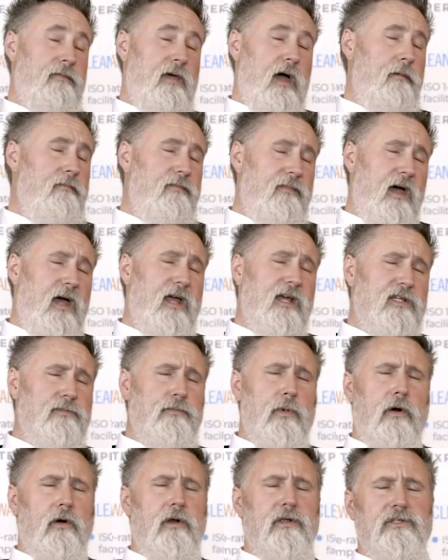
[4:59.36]
that
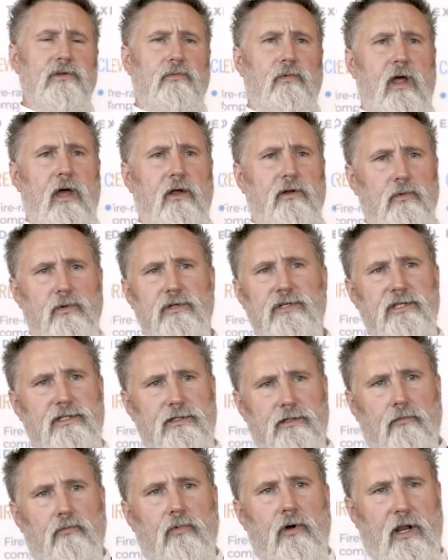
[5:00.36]
experience around, which
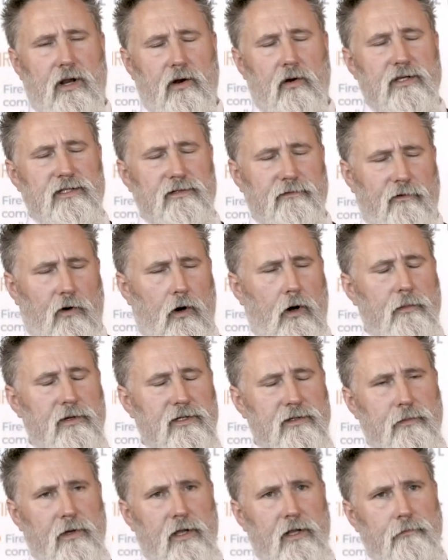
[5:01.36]
is a really nice
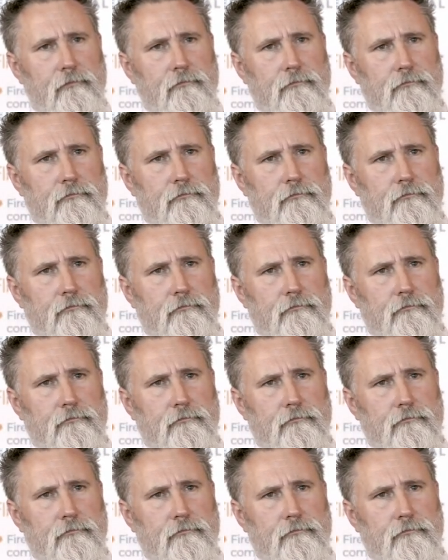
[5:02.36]
environment to be in.